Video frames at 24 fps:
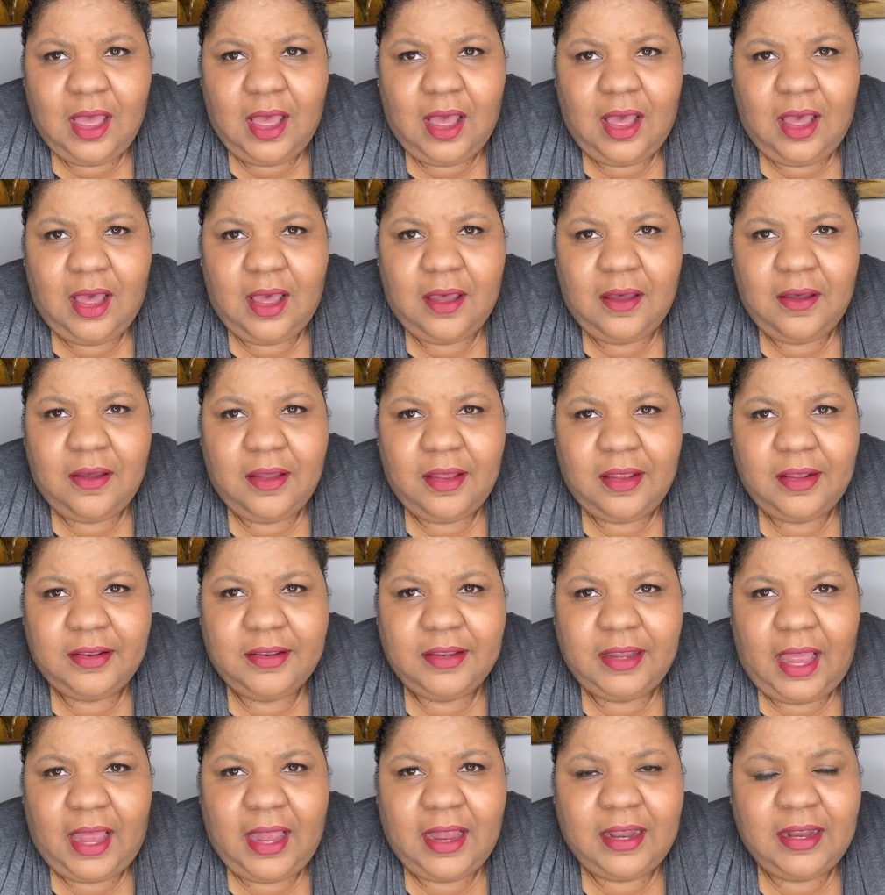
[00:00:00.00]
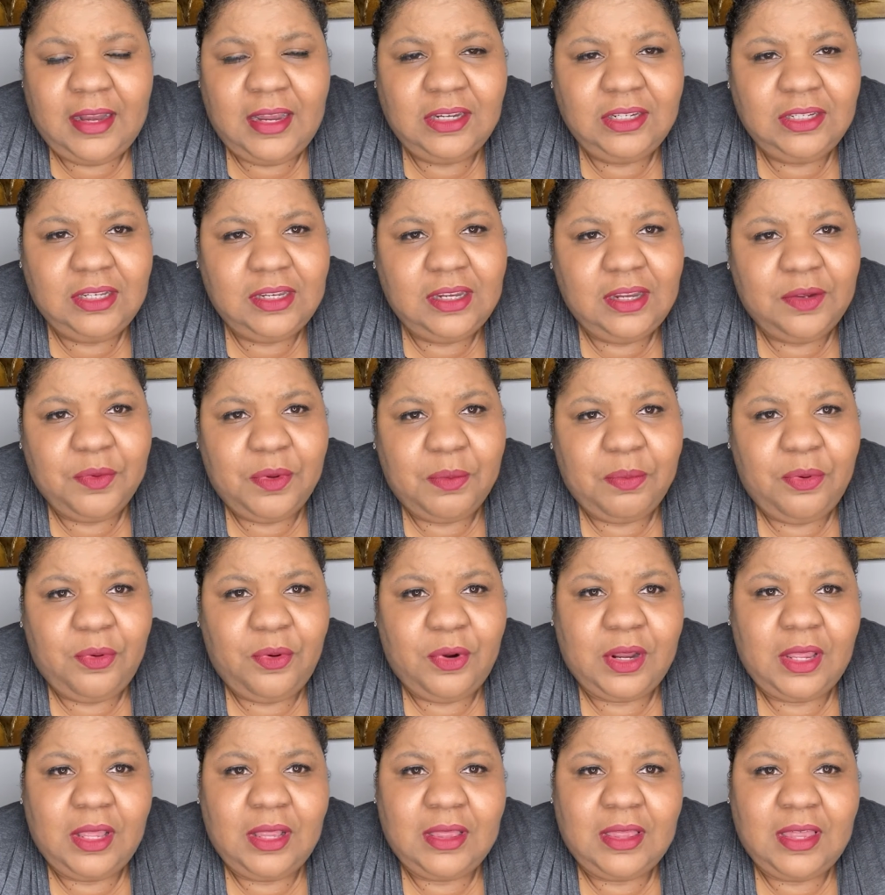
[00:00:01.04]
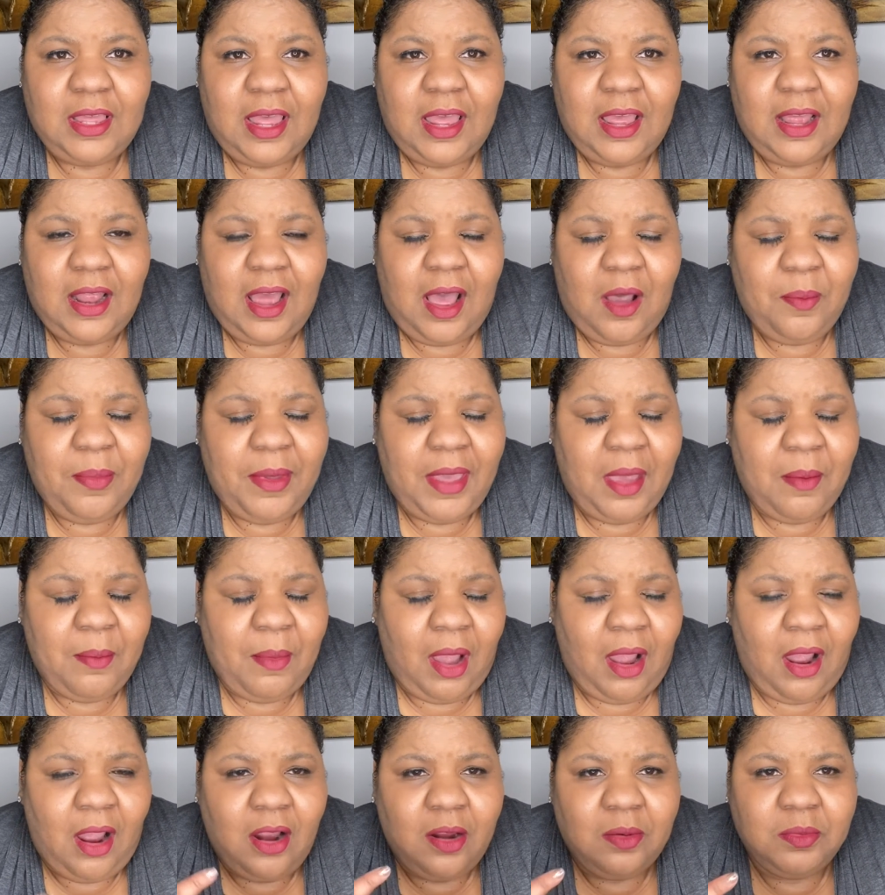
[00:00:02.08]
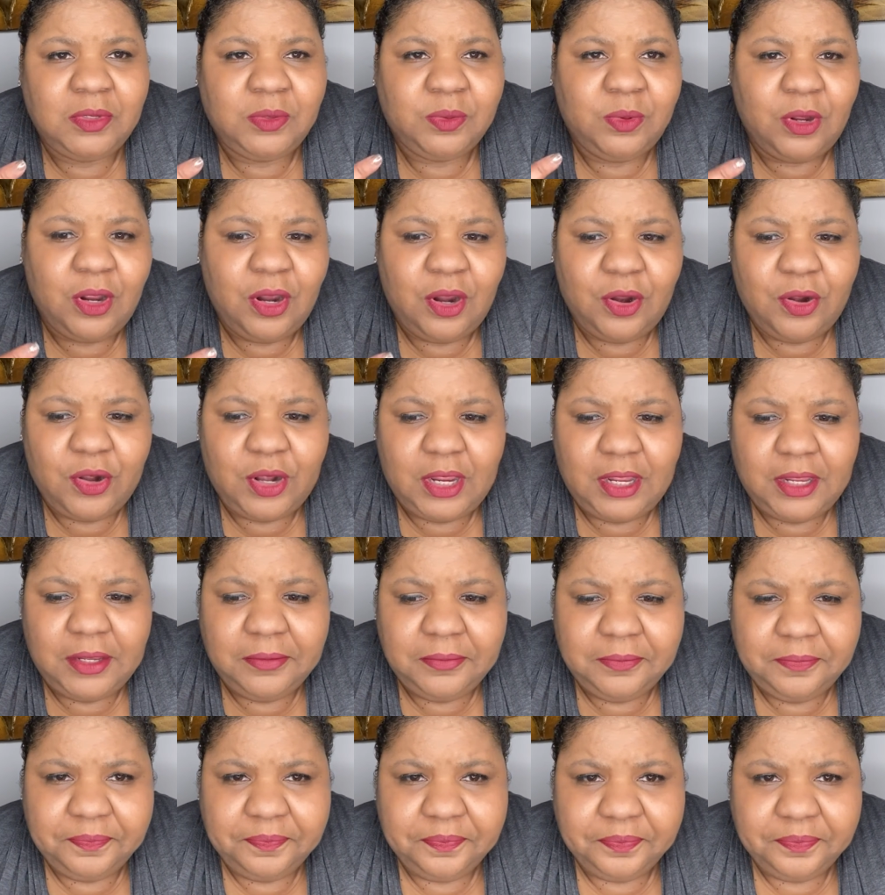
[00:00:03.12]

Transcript: I initially reported that how bad my arms were hurting.